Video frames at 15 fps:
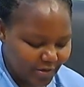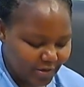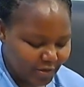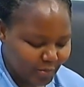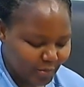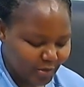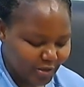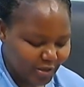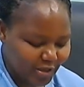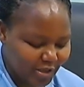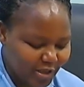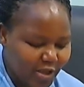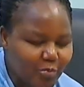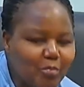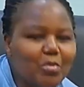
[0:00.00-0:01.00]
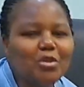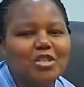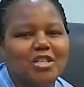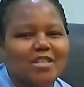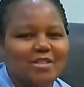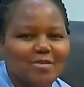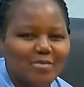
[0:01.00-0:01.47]
he
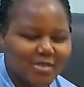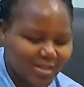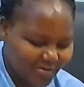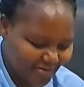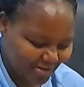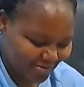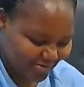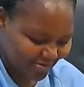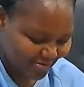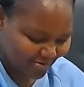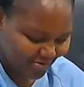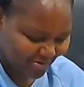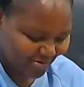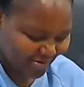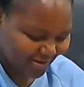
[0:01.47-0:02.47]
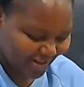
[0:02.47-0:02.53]
pushes himself, I don't know